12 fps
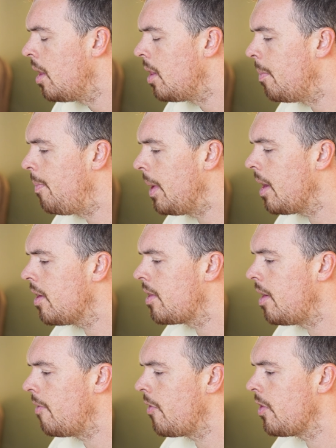The biggest
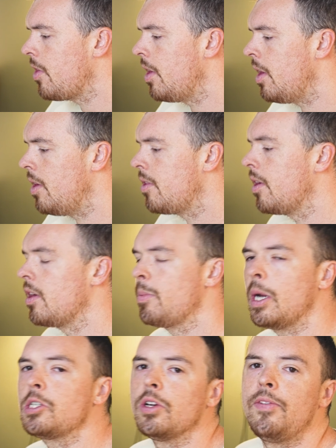difference is,
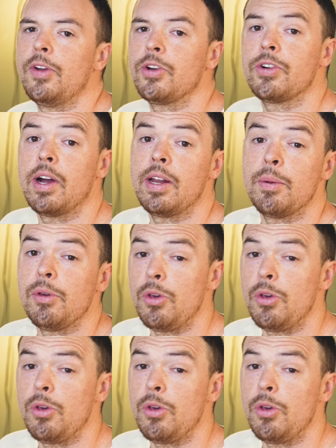especially if you're trying to